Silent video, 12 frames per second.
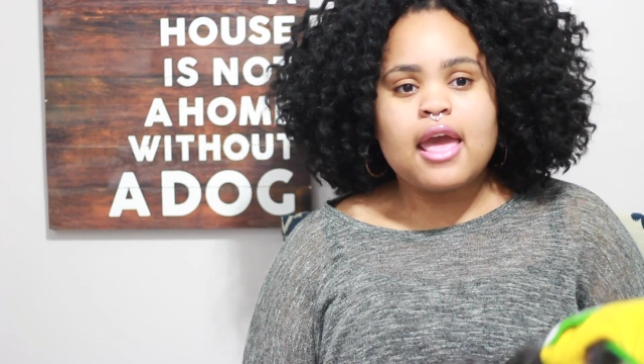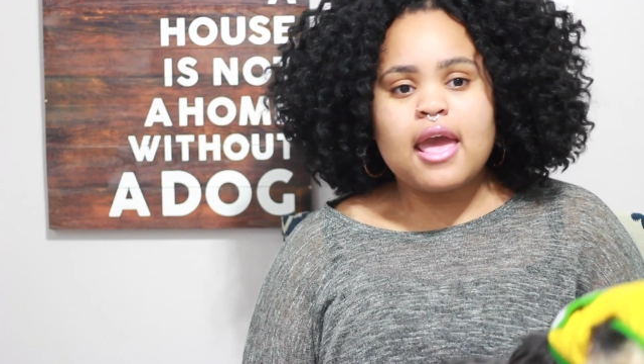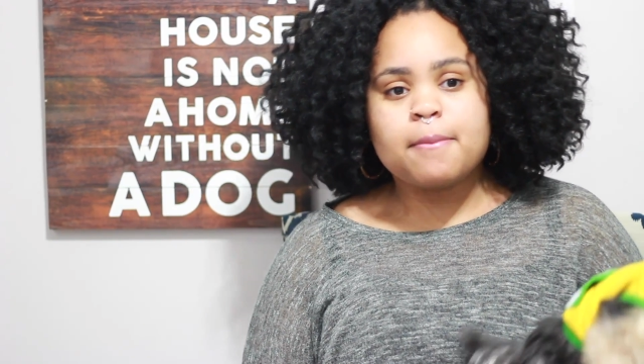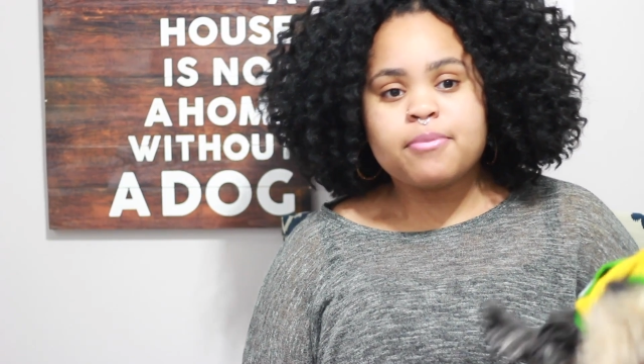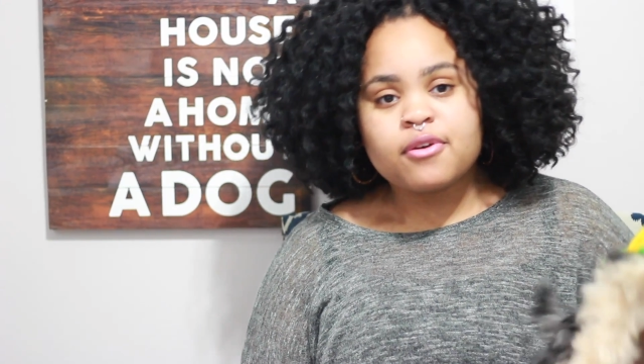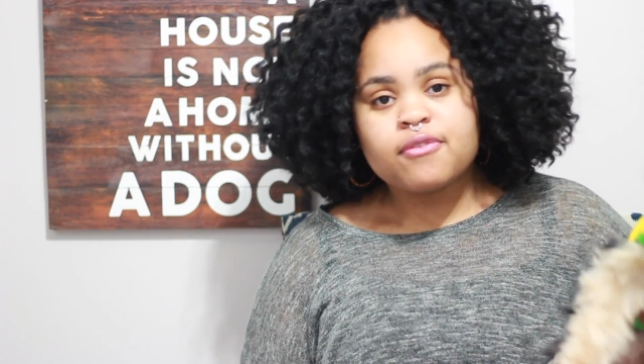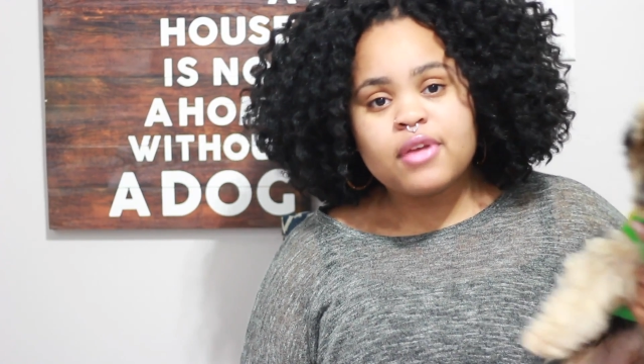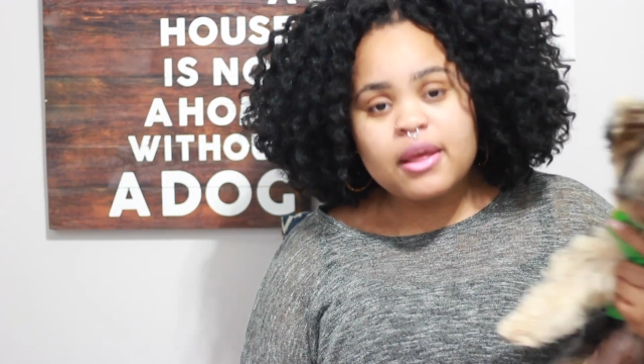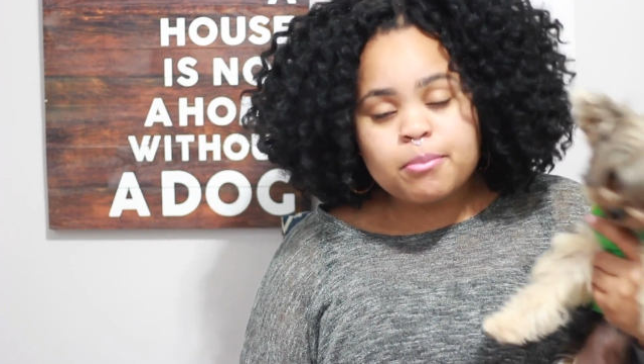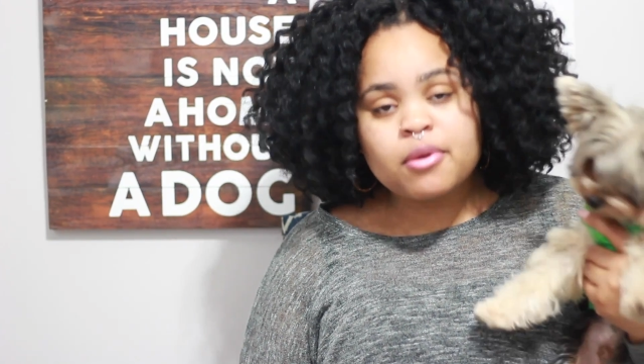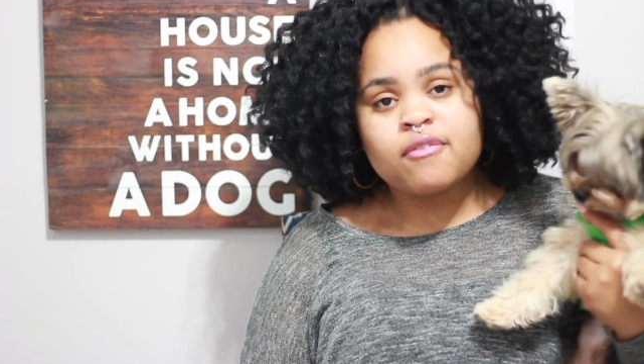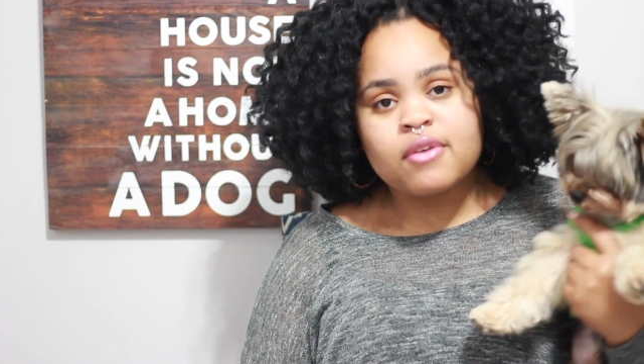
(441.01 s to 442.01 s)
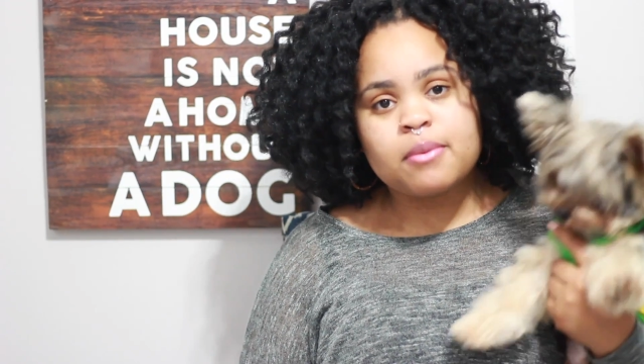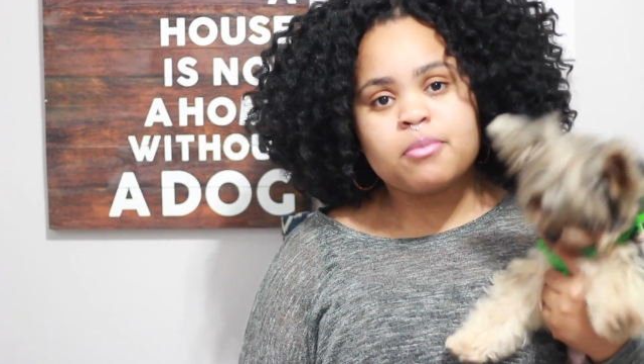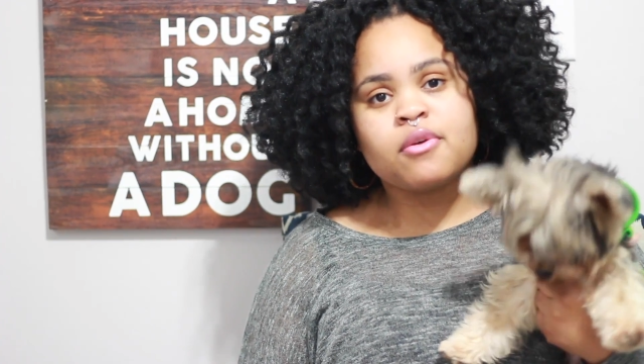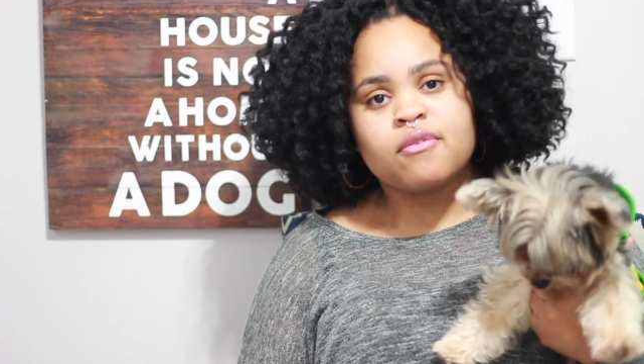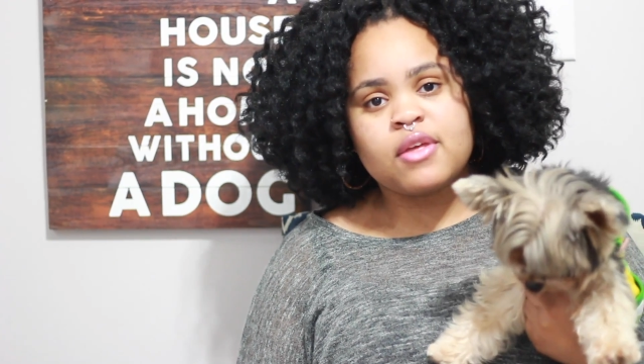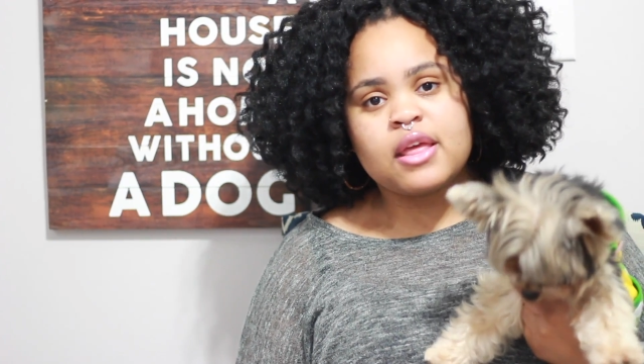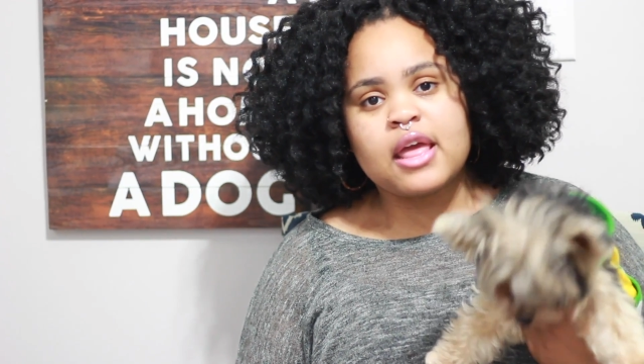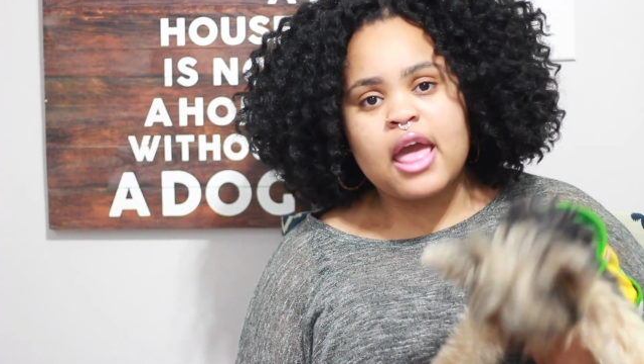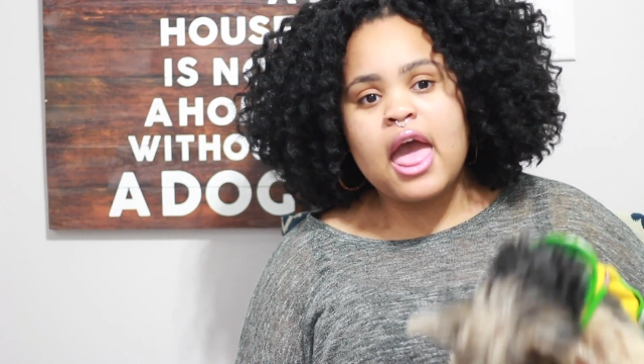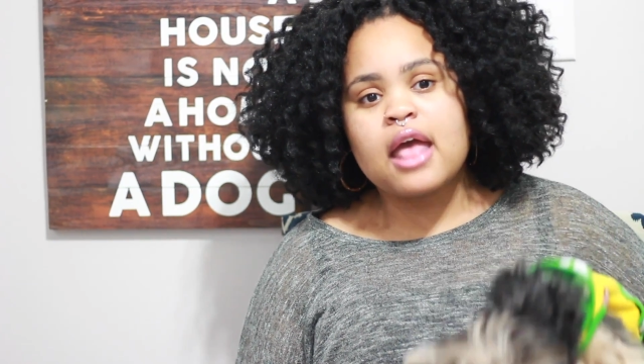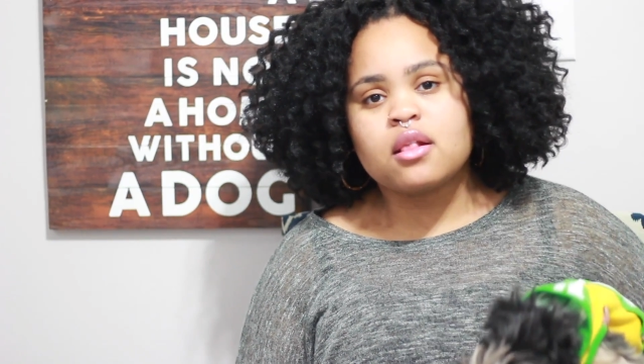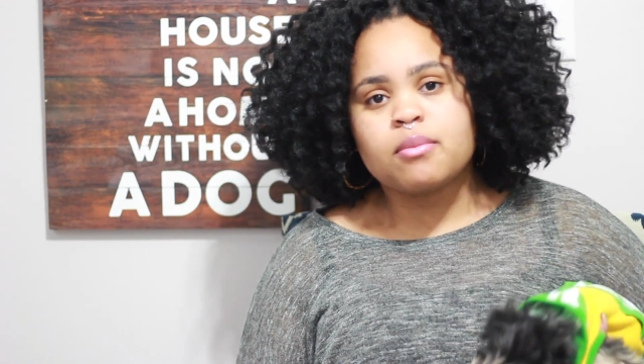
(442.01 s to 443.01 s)
and prevent
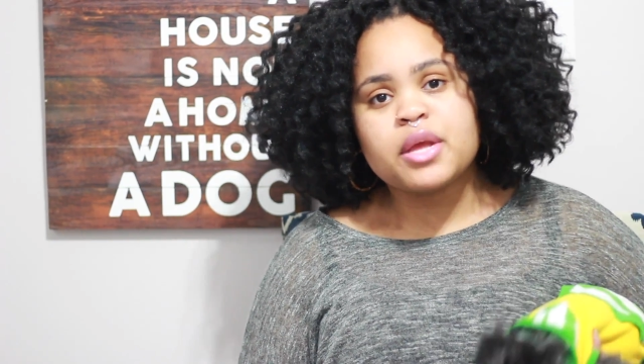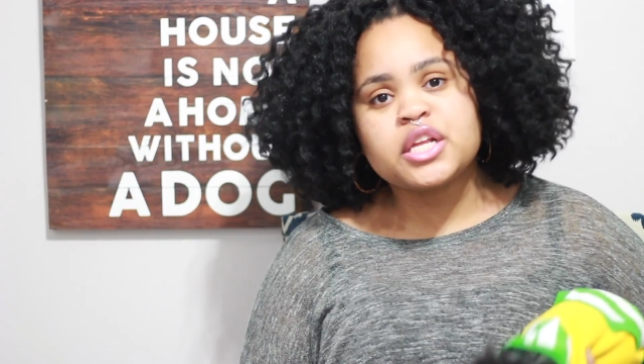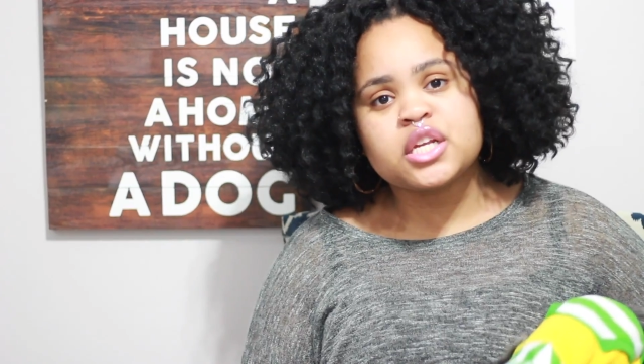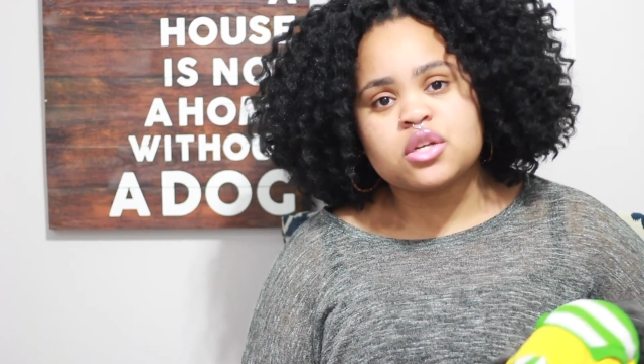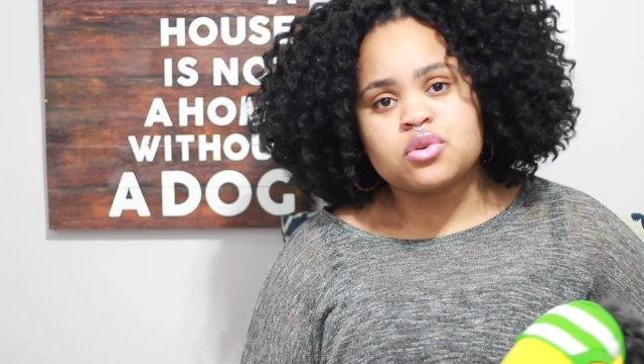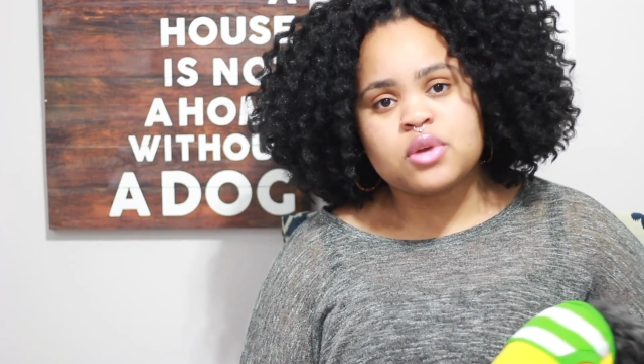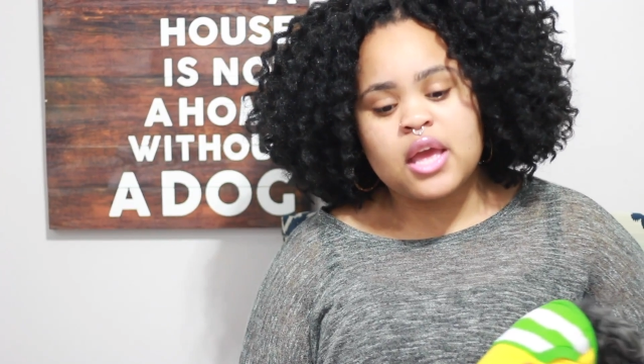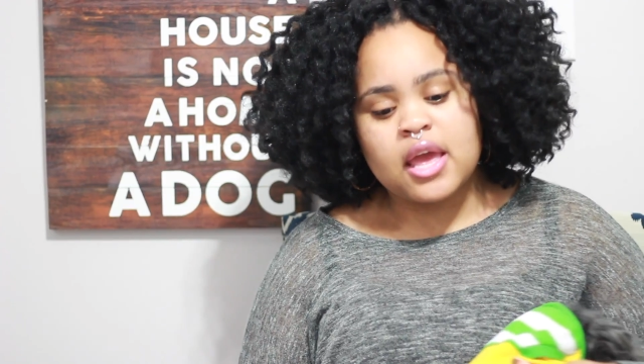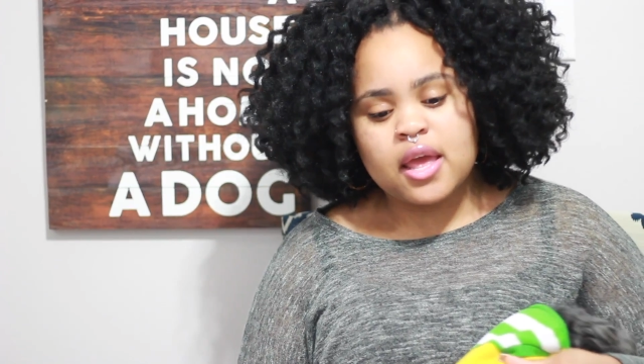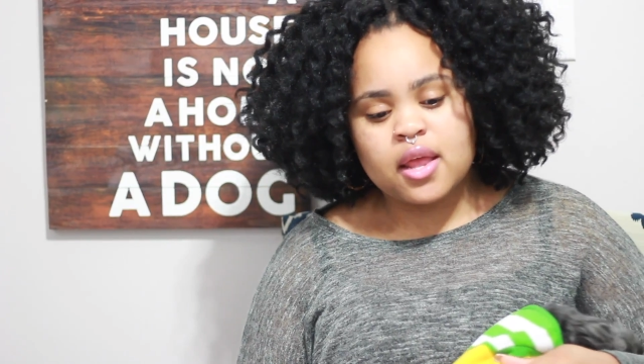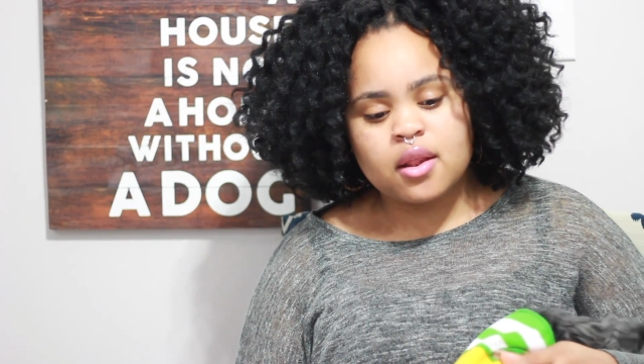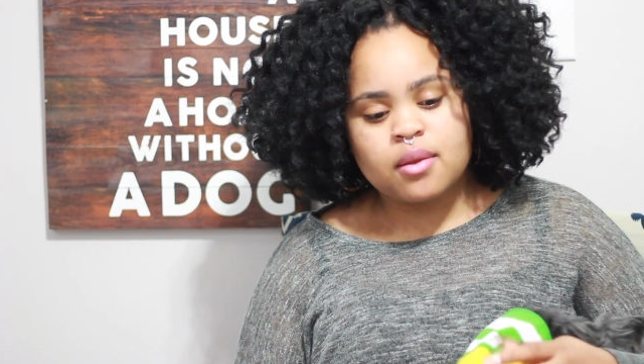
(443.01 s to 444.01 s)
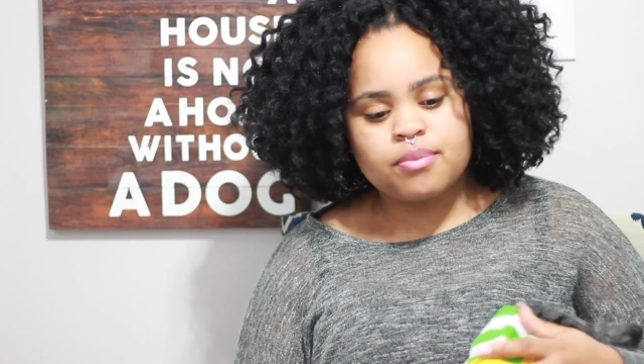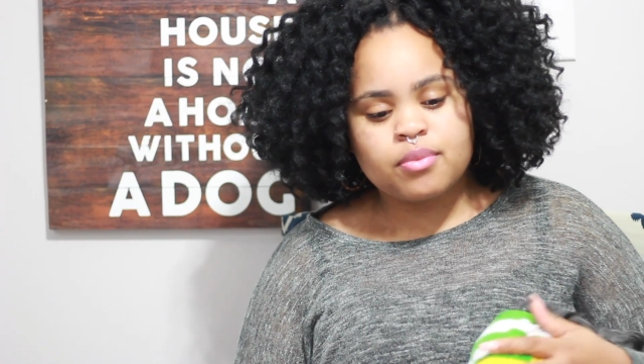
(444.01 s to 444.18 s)
as much as you can.